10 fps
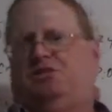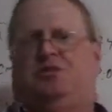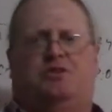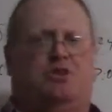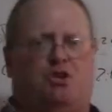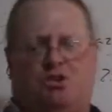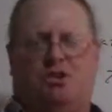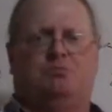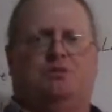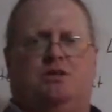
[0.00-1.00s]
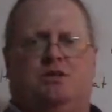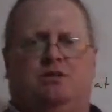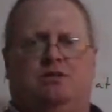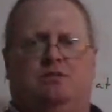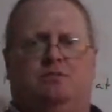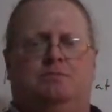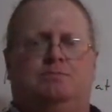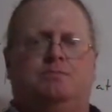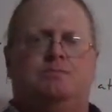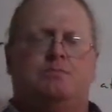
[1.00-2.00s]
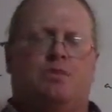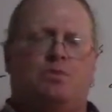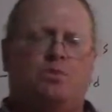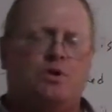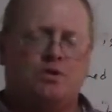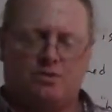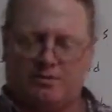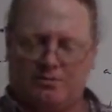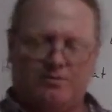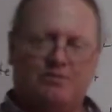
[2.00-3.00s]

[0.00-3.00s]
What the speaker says: you're clumsy. Well,